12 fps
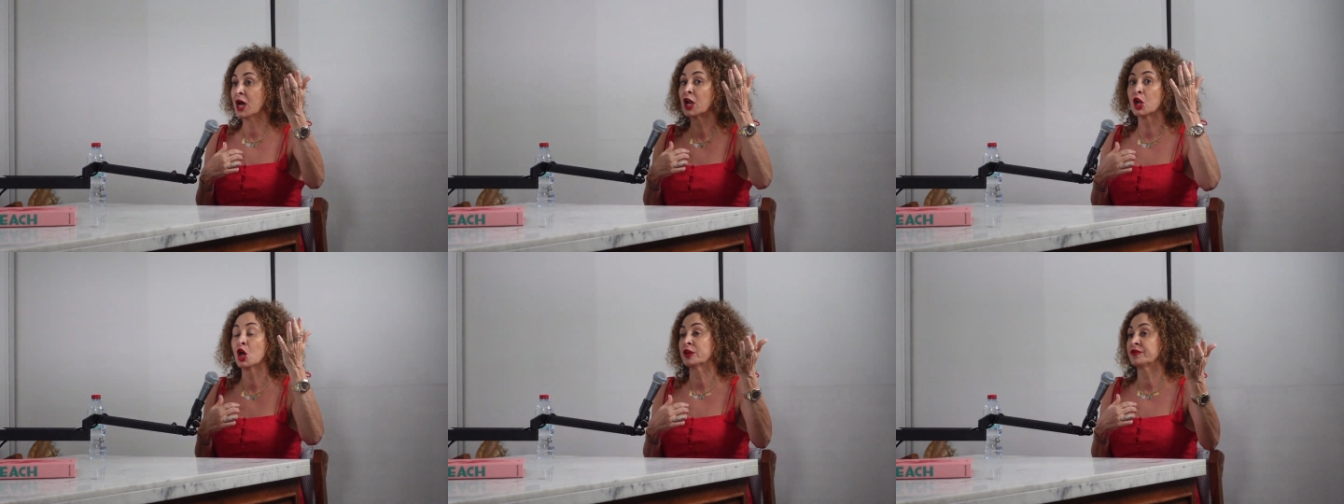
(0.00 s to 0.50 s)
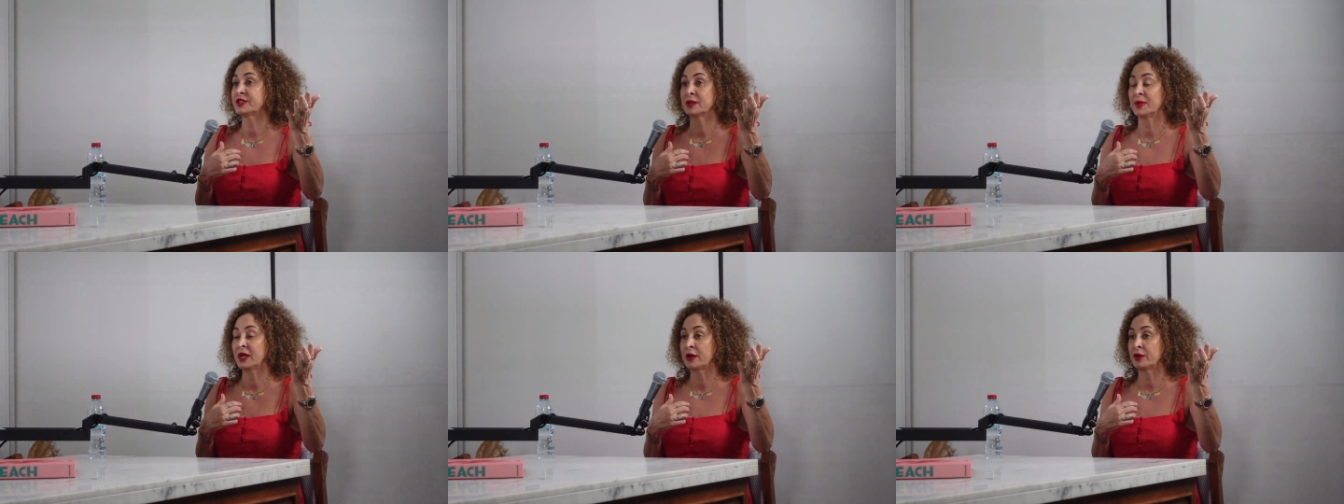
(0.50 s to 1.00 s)
A lot of
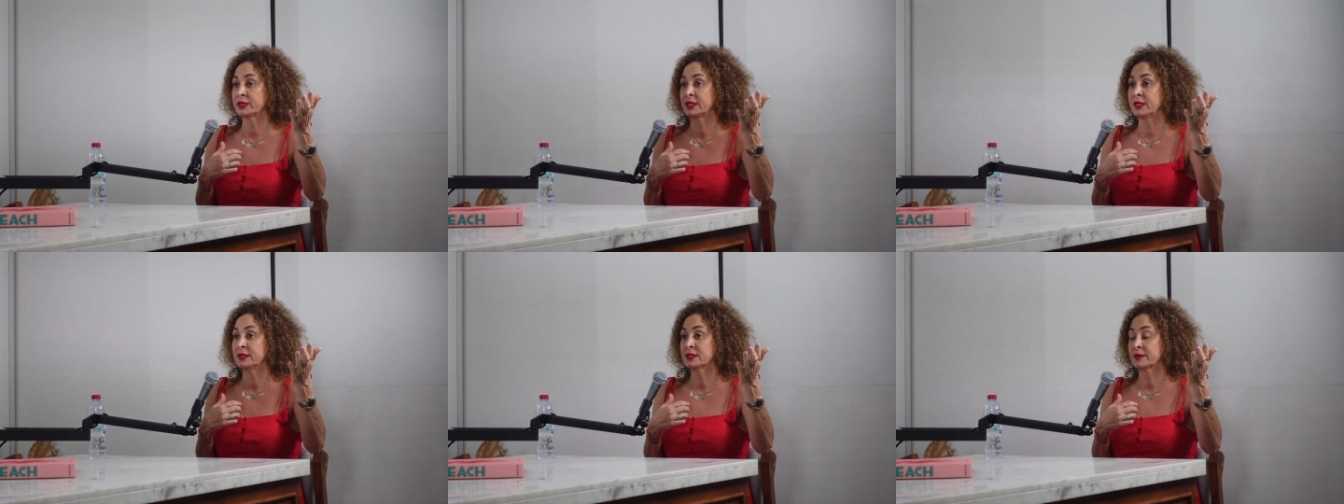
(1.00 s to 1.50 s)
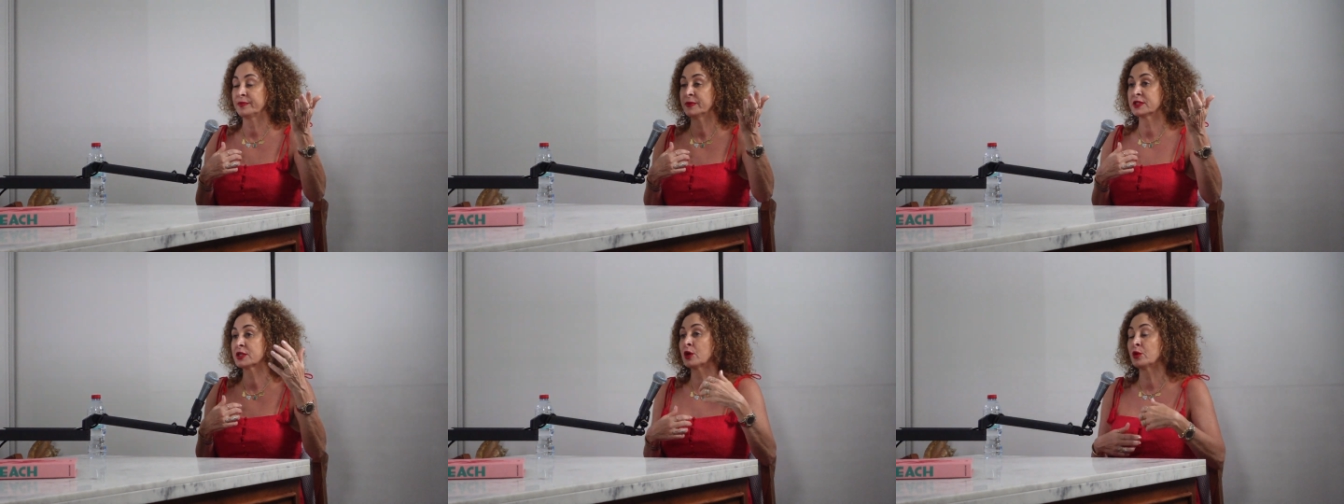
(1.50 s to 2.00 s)
similarities.
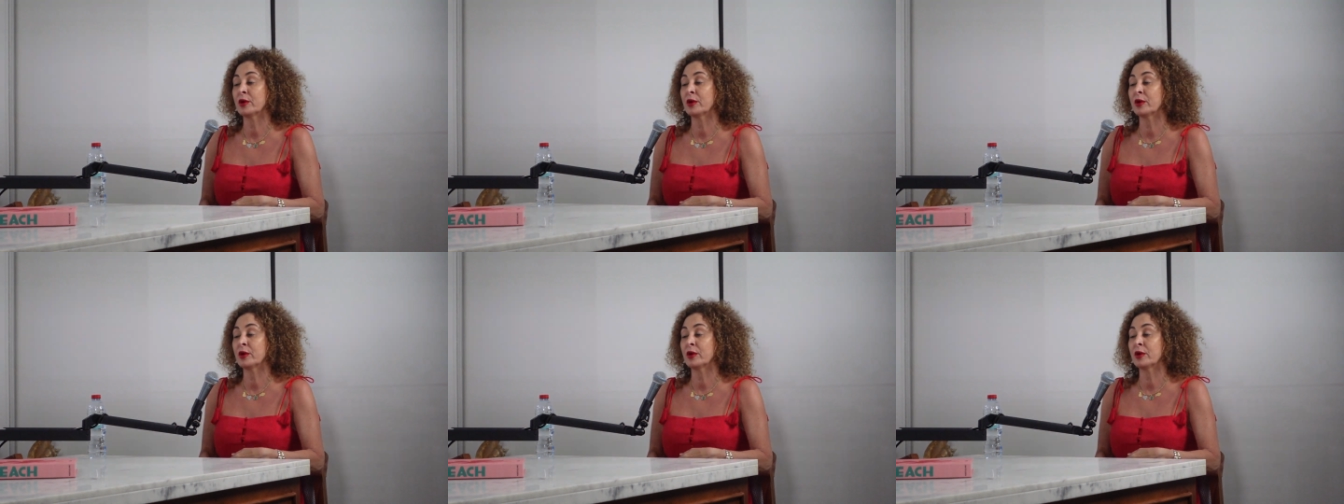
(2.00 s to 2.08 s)
So